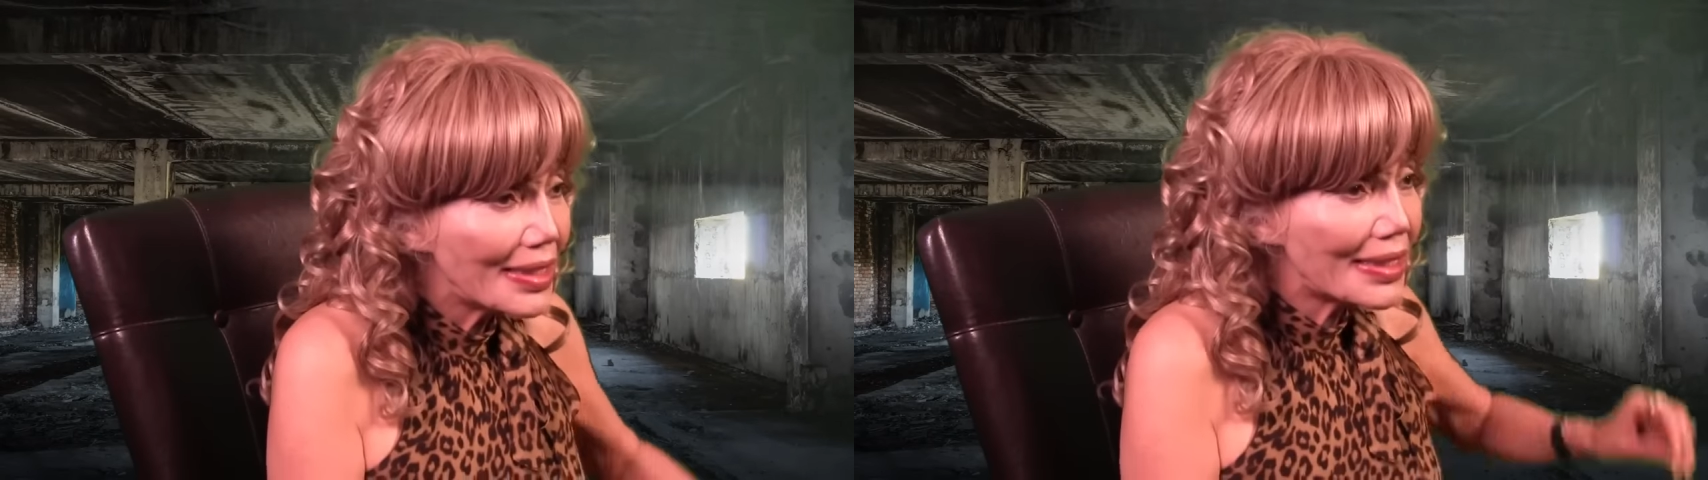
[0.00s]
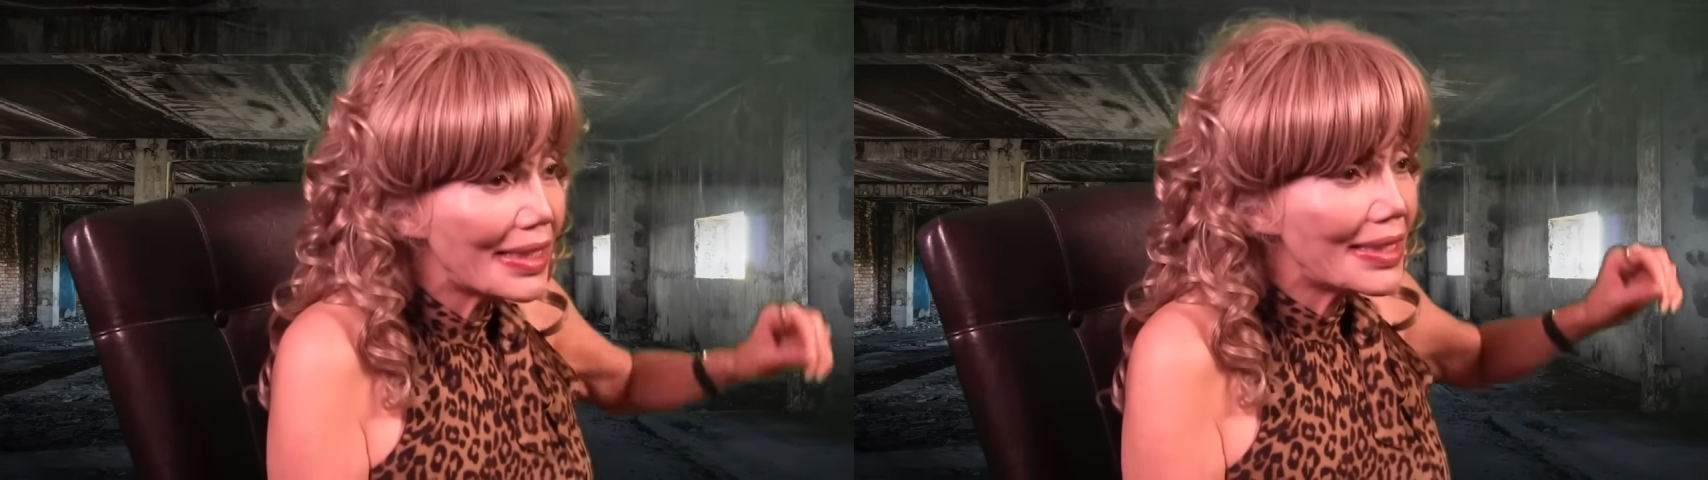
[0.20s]

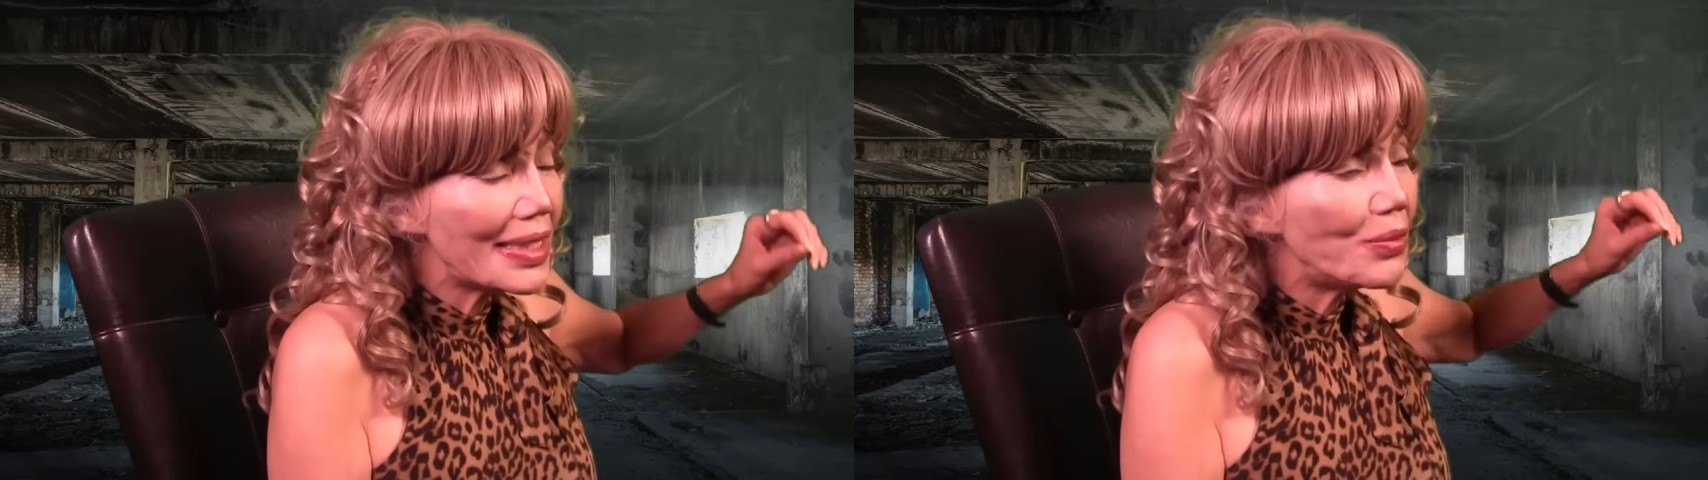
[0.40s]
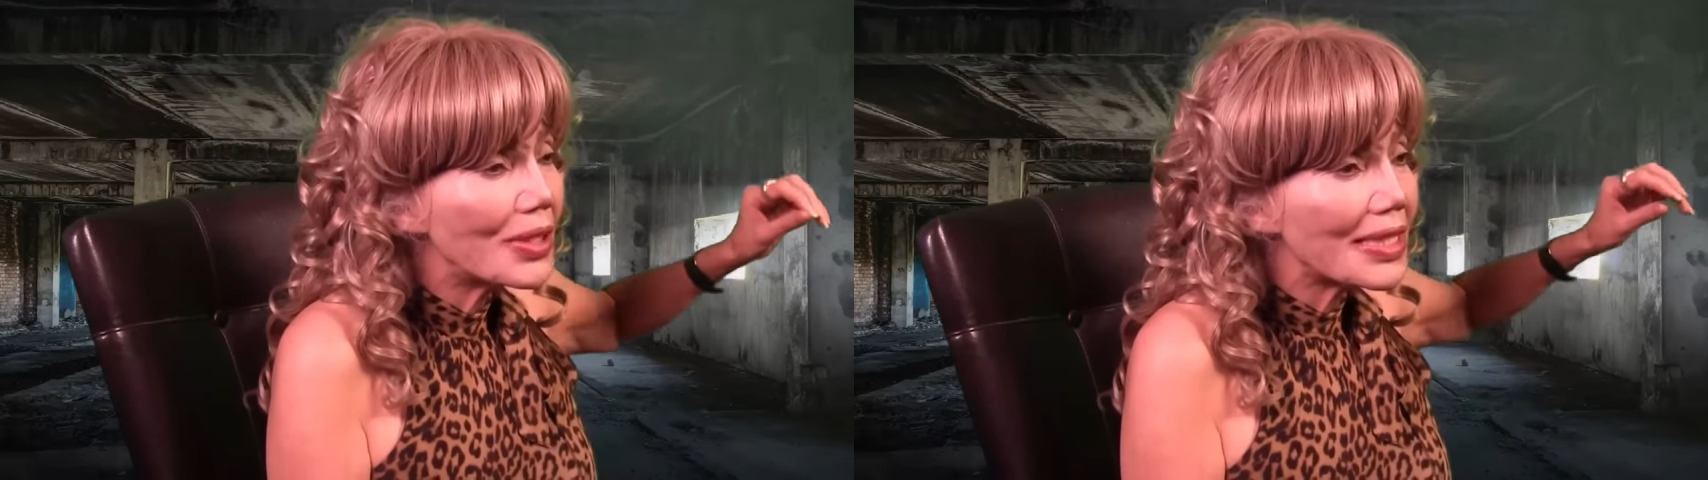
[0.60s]

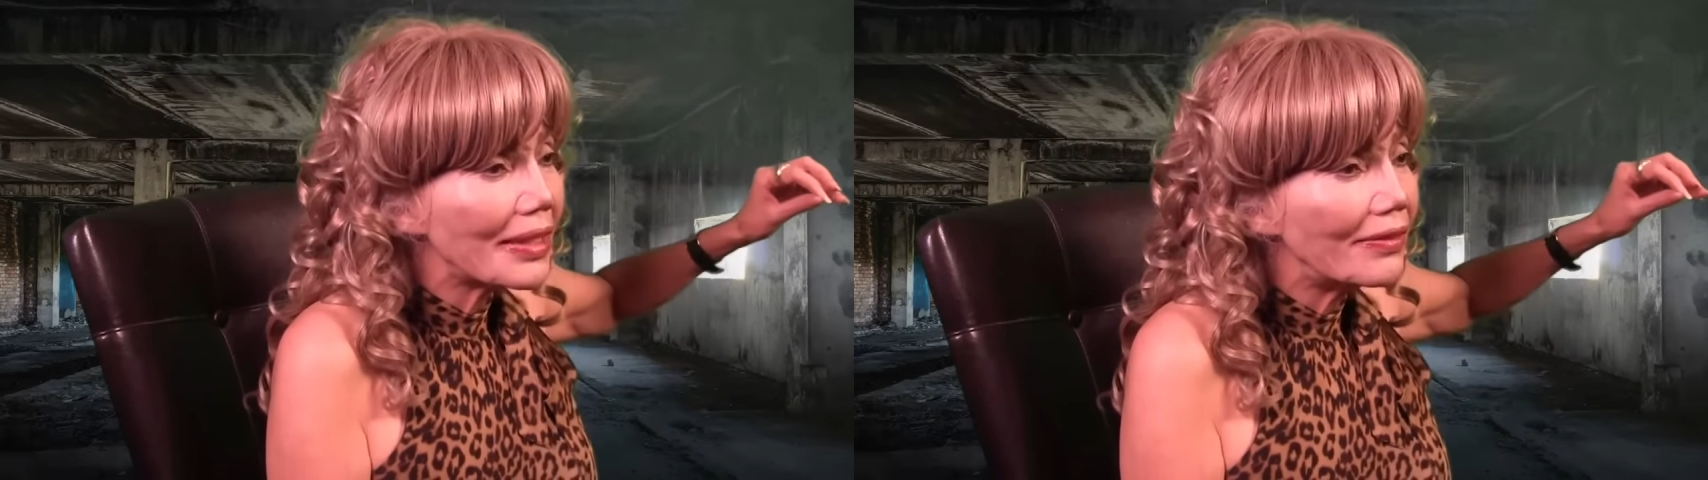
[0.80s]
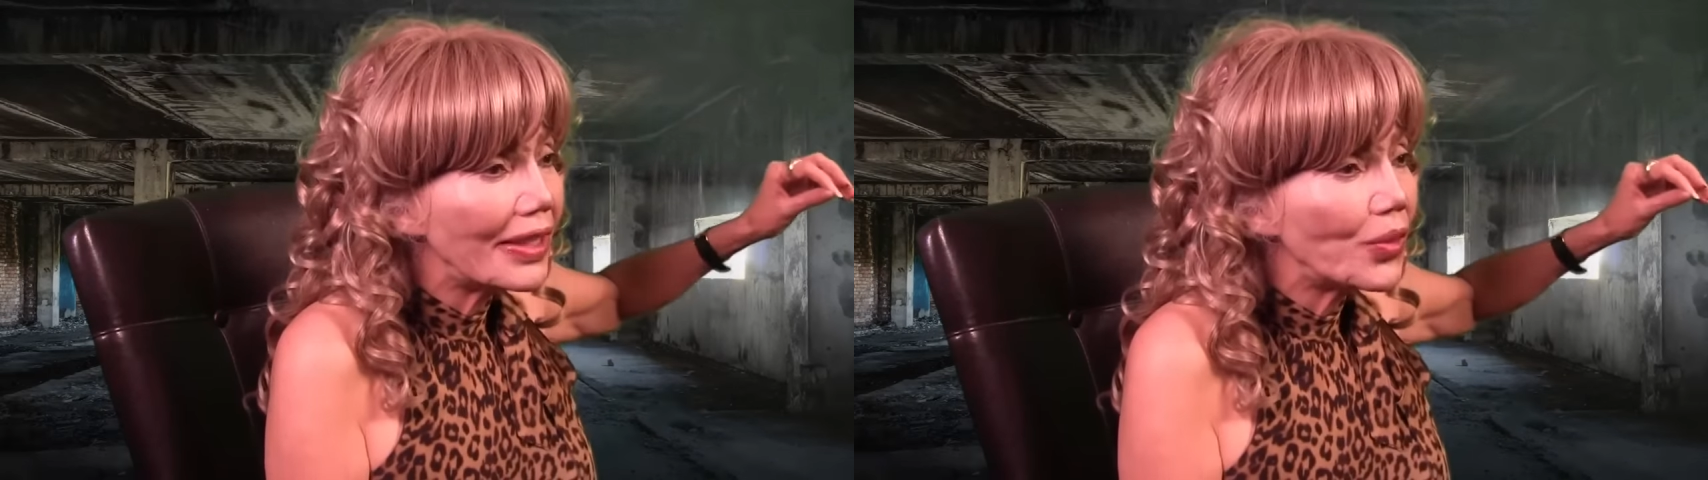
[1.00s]
Stacy was
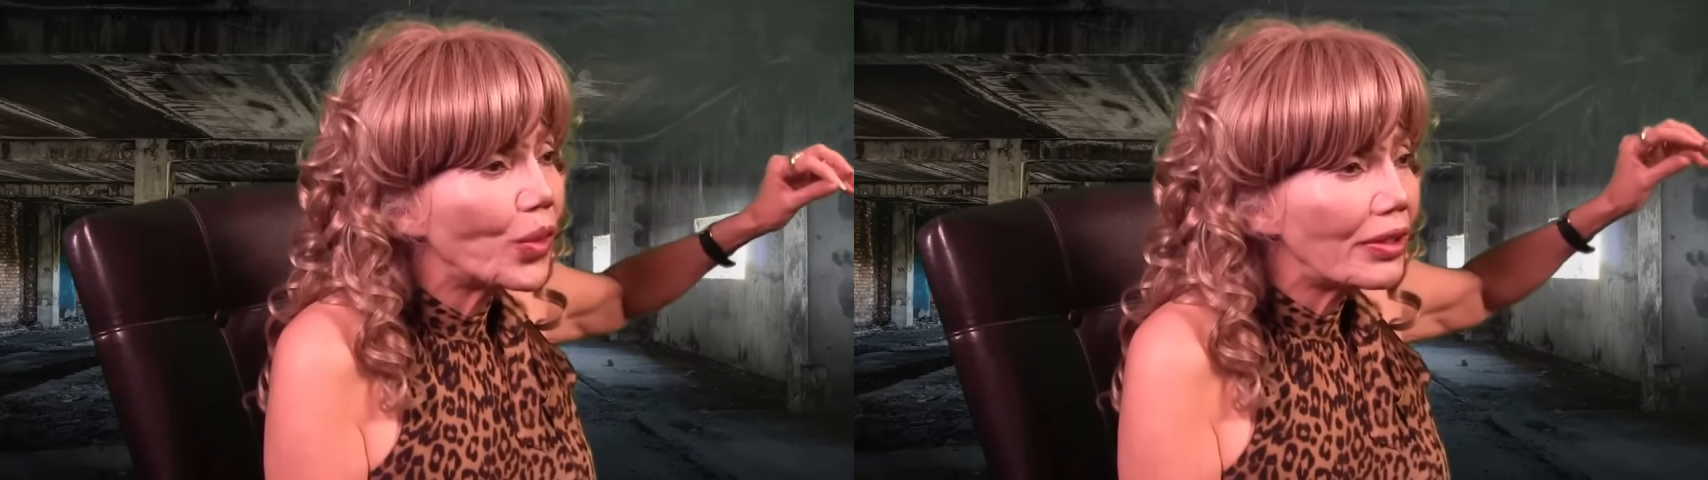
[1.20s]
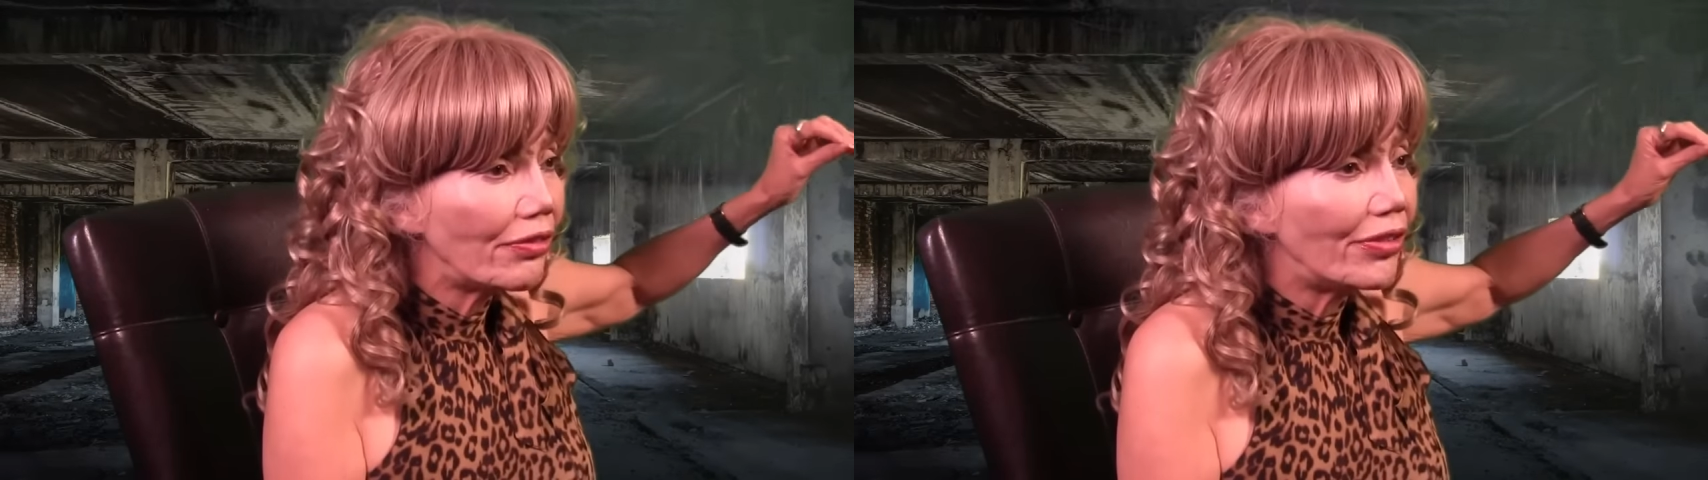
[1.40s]
living
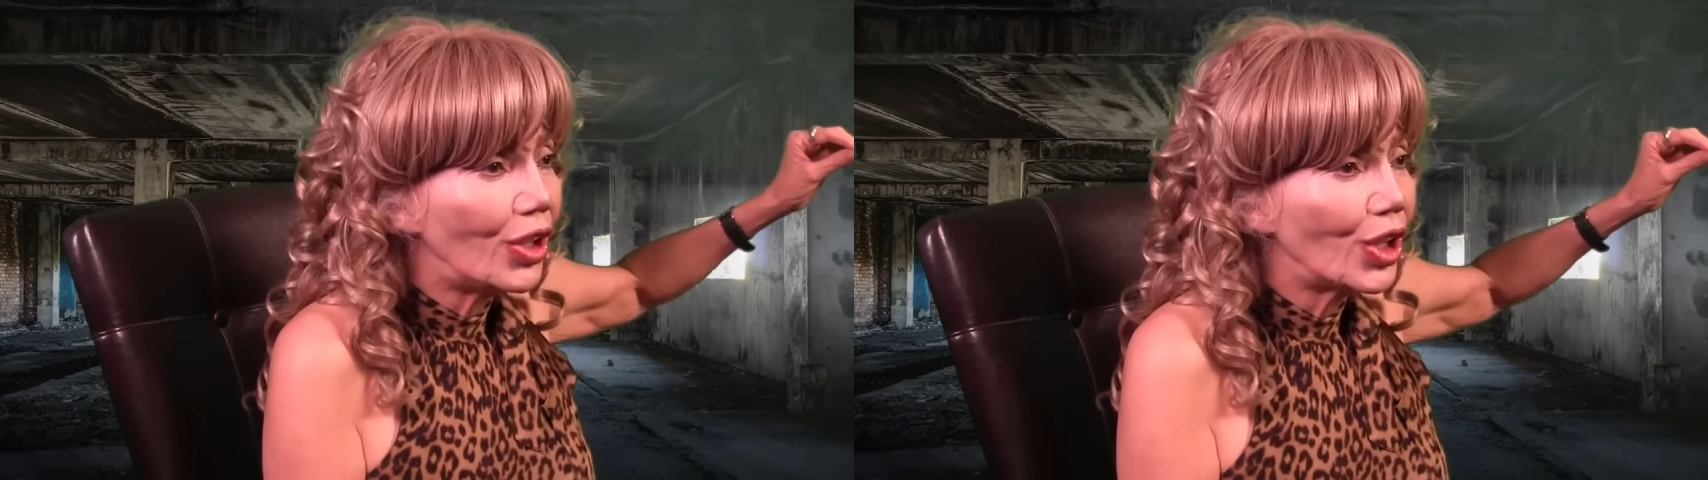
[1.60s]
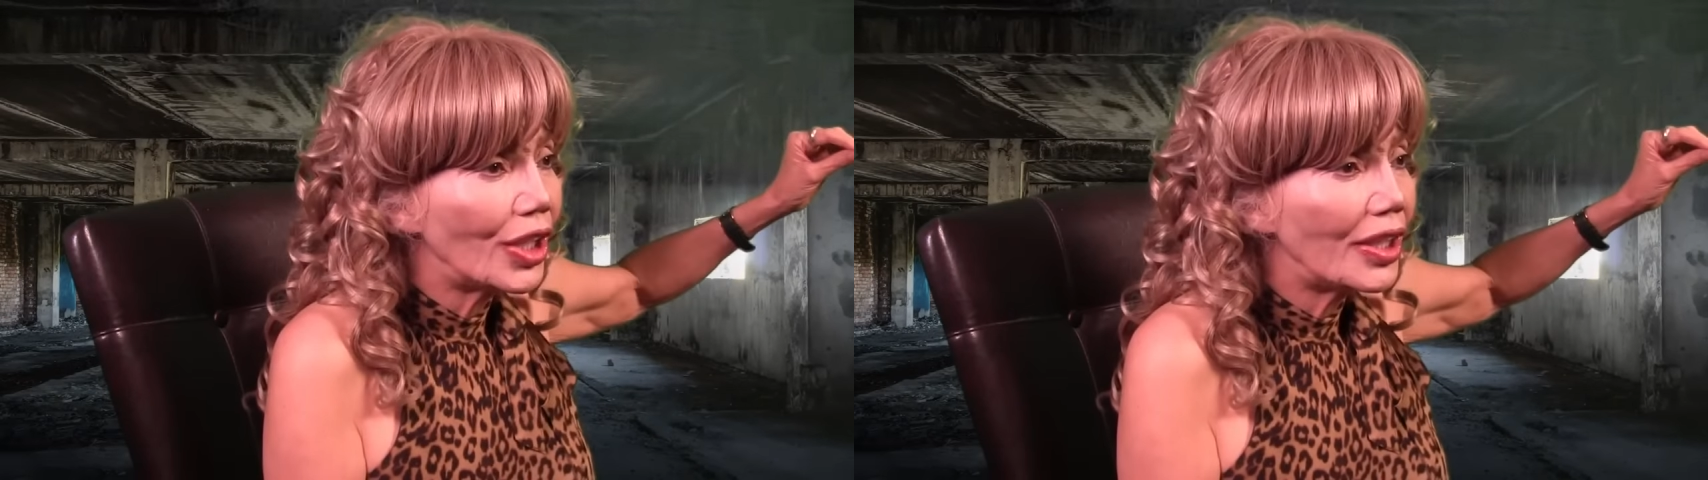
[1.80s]
with
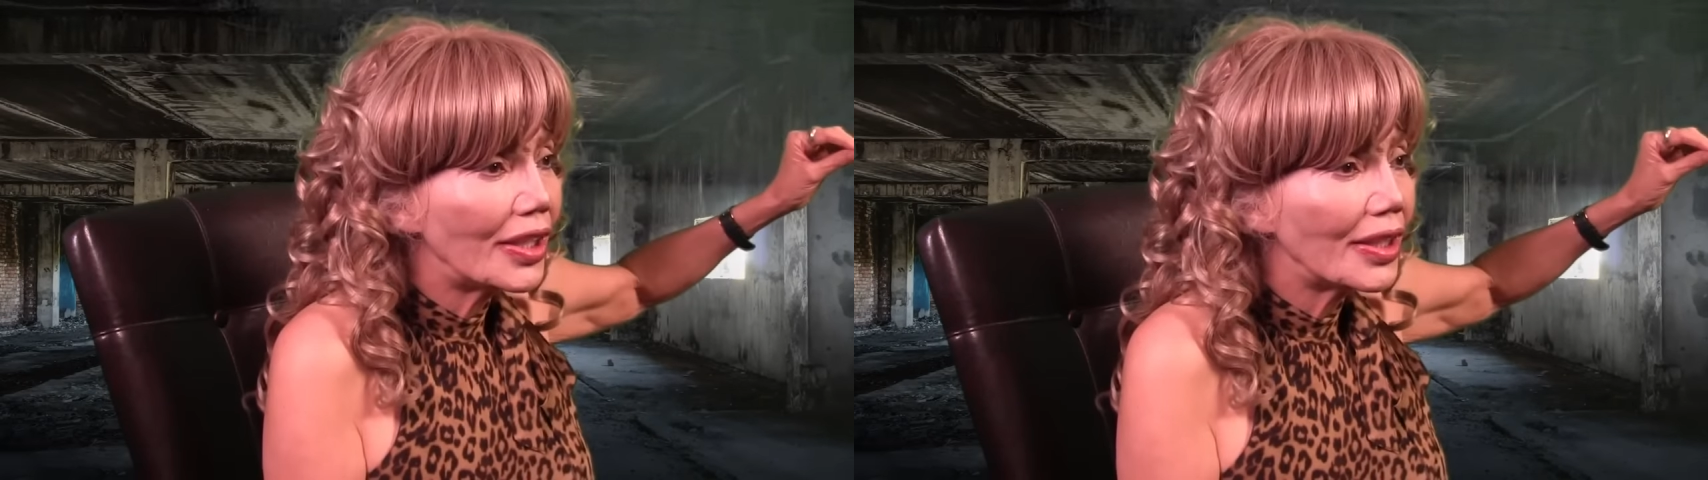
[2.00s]
Vaughn